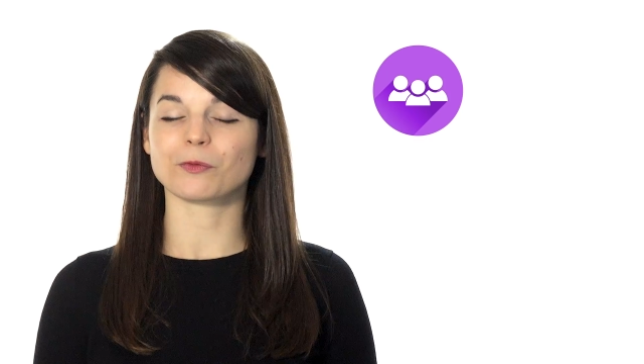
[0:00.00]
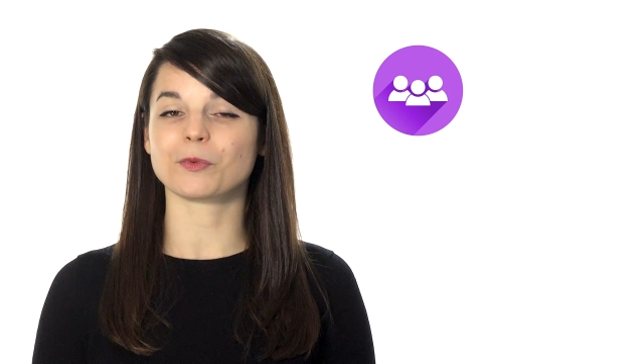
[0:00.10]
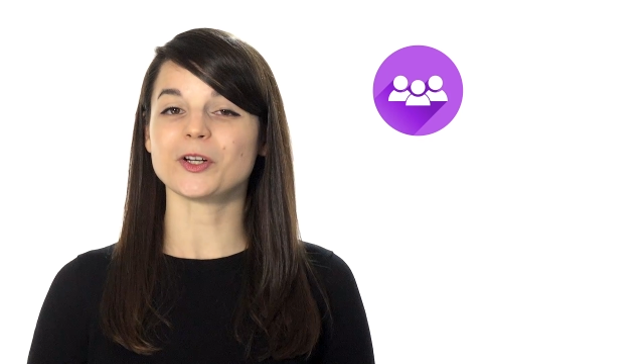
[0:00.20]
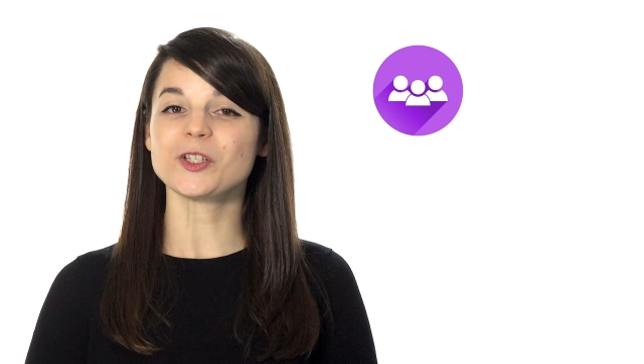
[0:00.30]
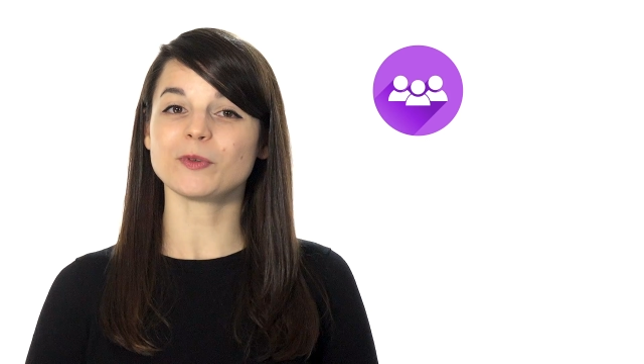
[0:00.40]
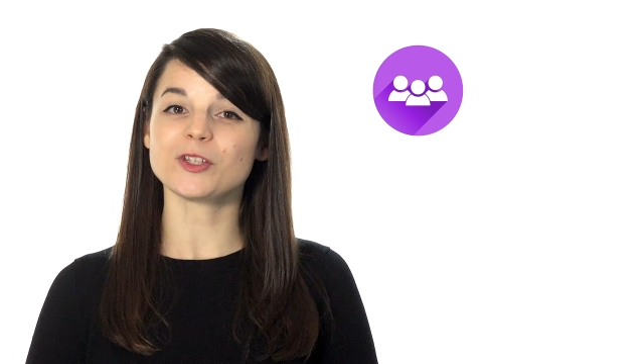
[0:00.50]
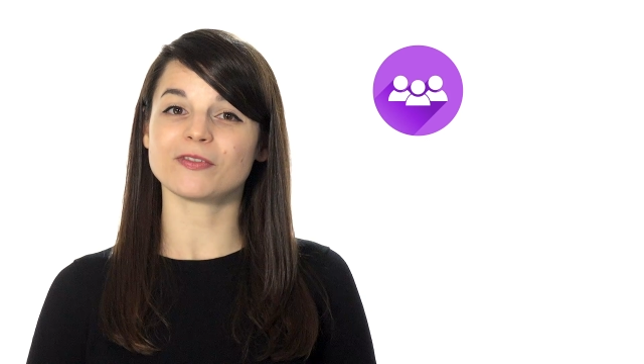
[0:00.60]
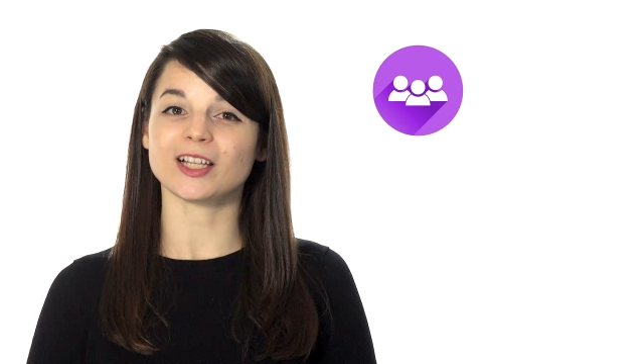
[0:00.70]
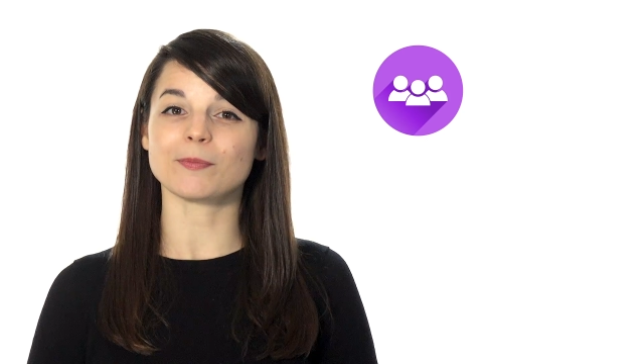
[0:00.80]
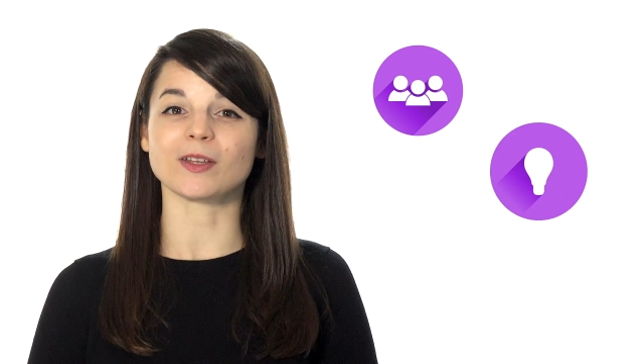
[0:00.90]
Words will
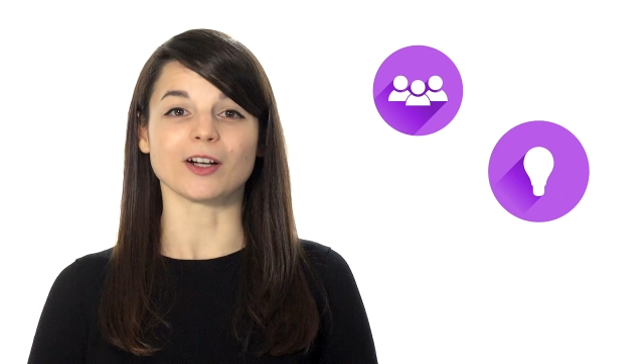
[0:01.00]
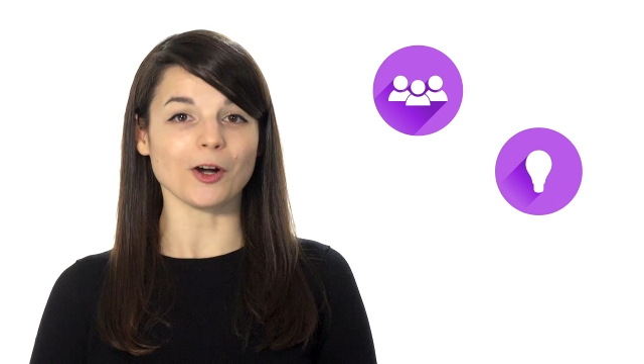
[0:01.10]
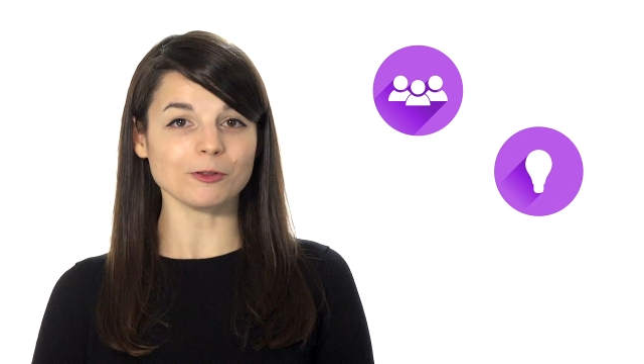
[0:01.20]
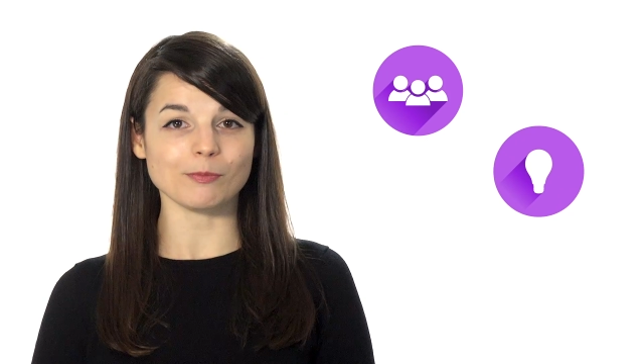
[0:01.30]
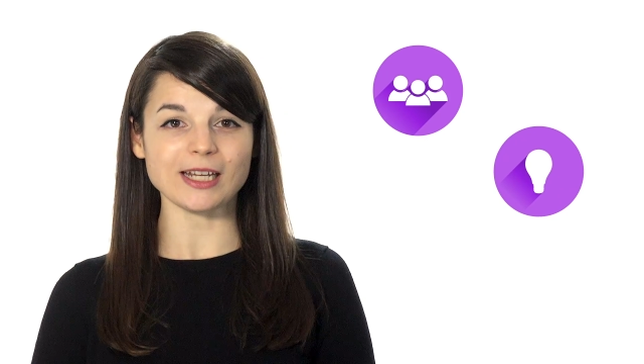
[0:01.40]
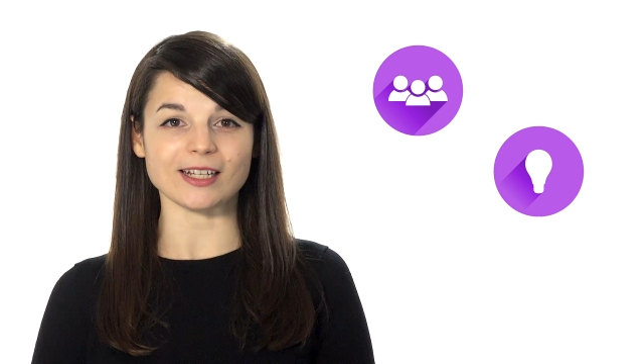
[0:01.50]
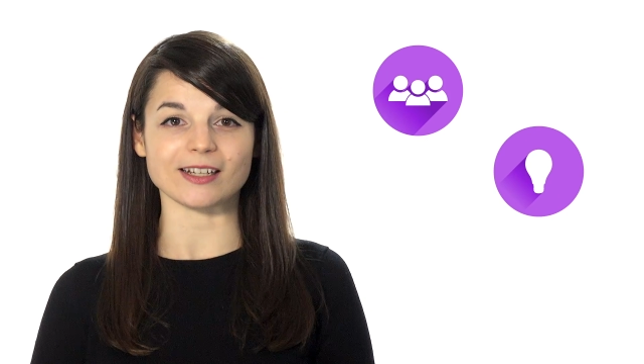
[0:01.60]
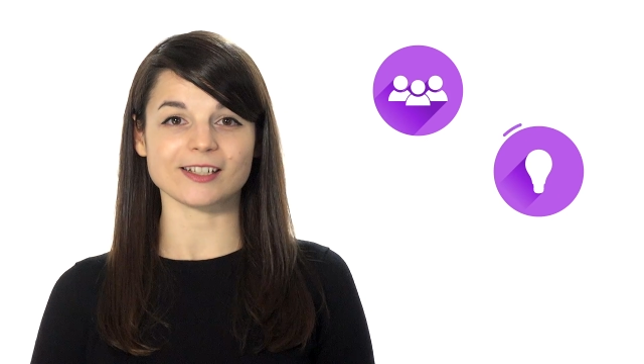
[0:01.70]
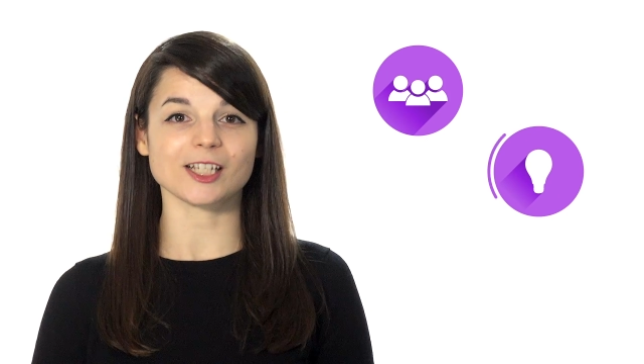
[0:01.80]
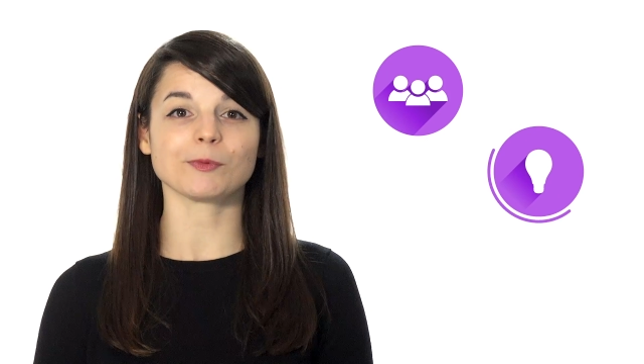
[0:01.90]
develop their own
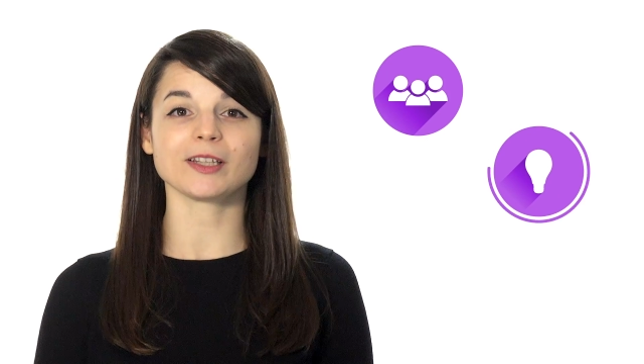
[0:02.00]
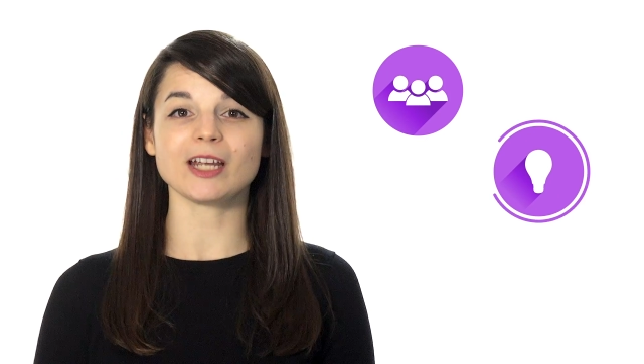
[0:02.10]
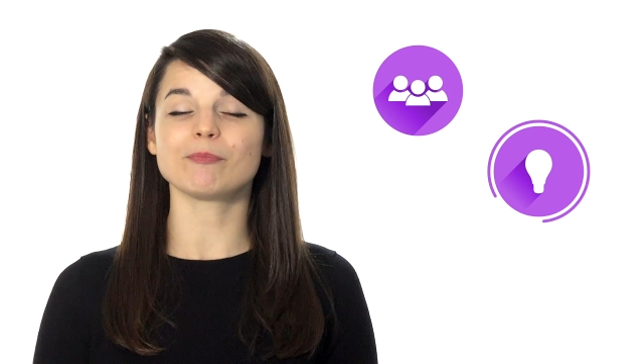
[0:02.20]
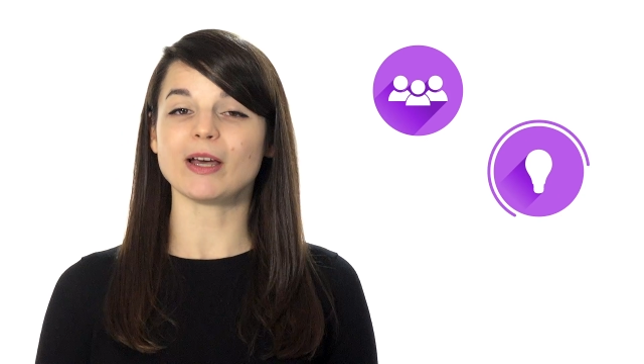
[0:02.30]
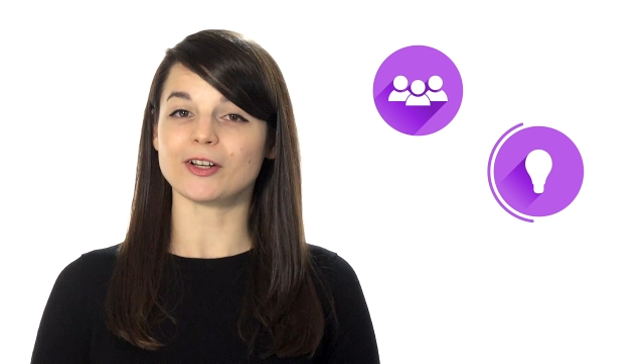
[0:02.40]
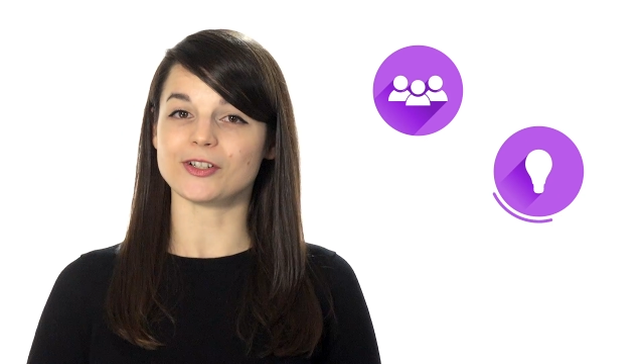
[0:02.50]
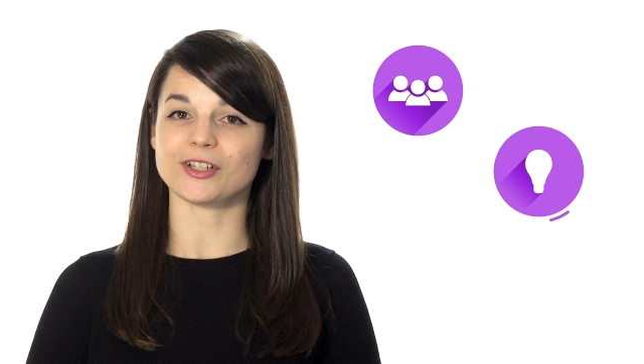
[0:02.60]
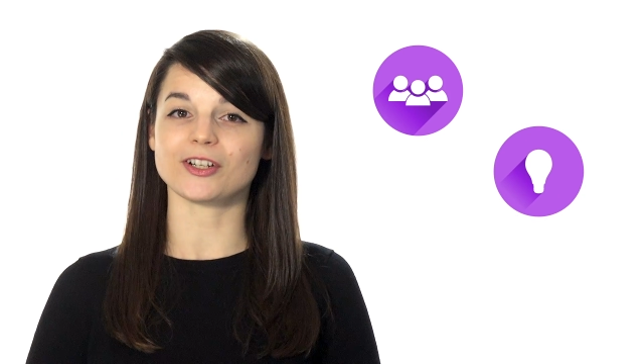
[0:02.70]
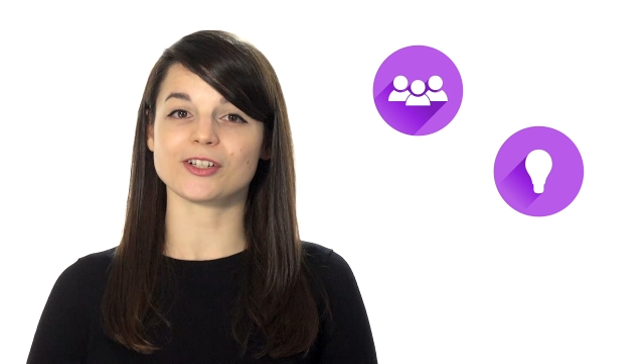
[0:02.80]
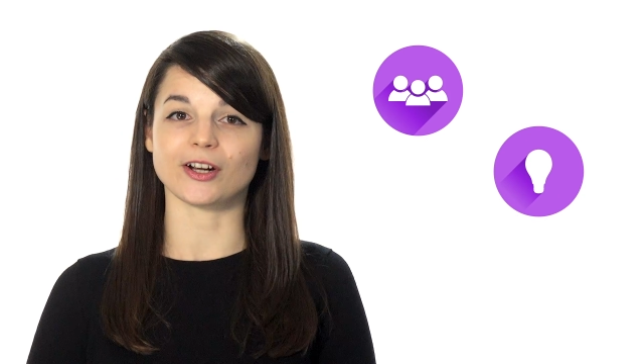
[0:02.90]
meanings that relate better to
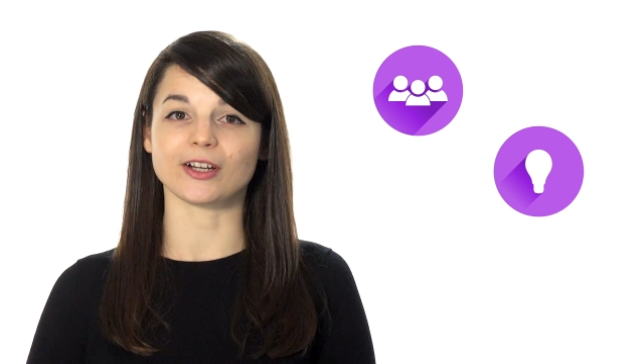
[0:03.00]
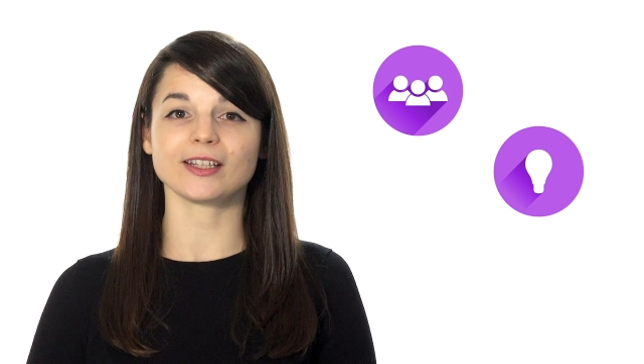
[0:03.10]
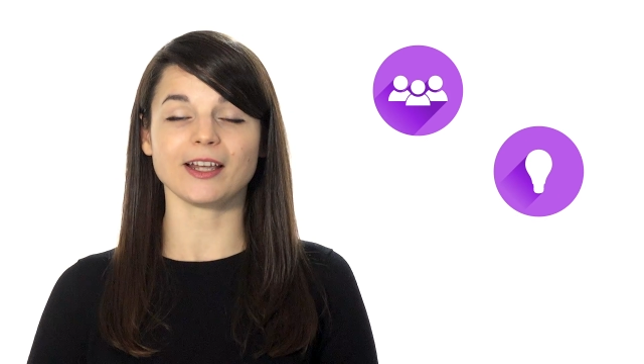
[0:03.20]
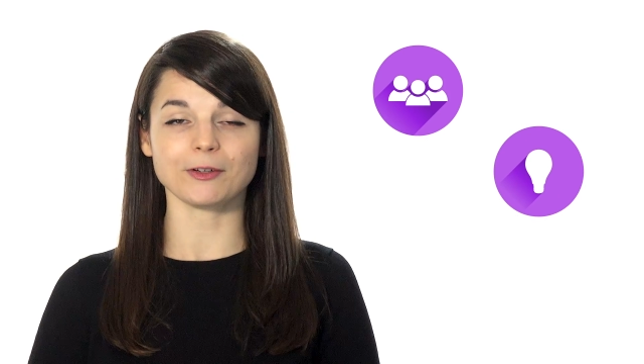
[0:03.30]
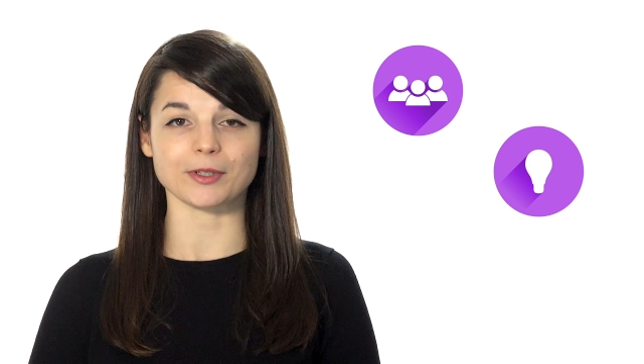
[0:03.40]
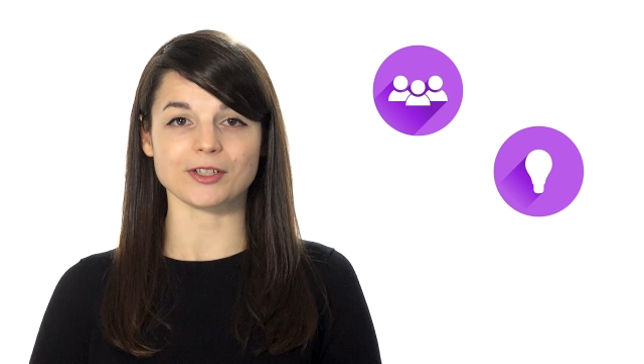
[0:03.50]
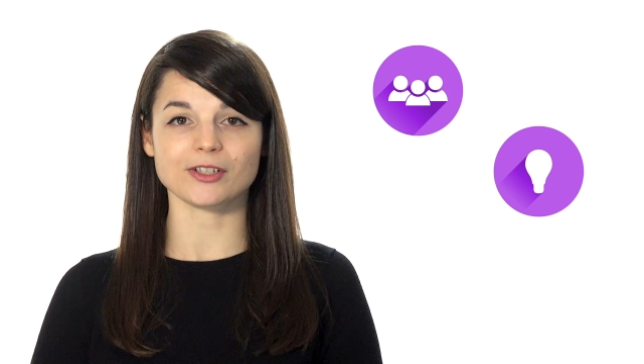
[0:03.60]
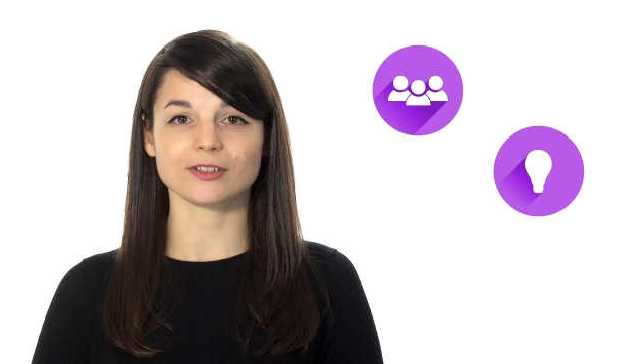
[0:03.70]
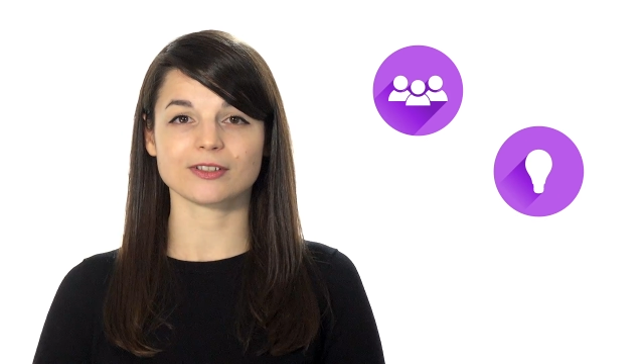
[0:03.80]
your target language,